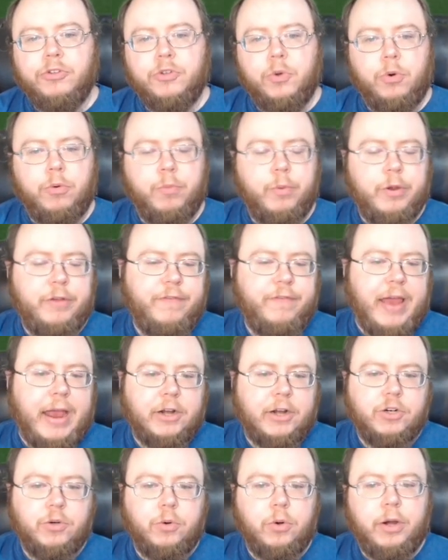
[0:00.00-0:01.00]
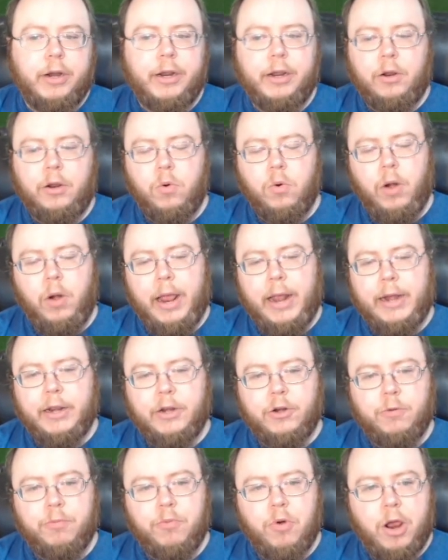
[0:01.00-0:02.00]
or refactoring or adding
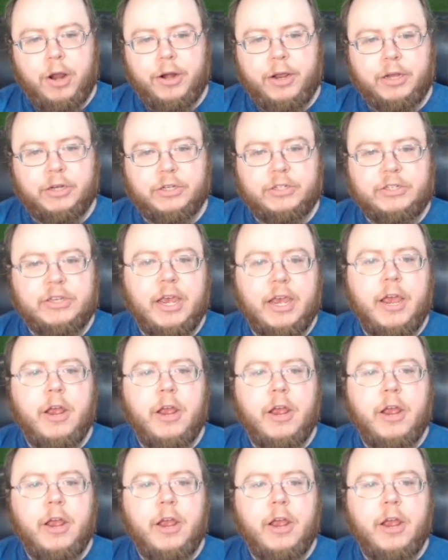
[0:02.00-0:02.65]
new products,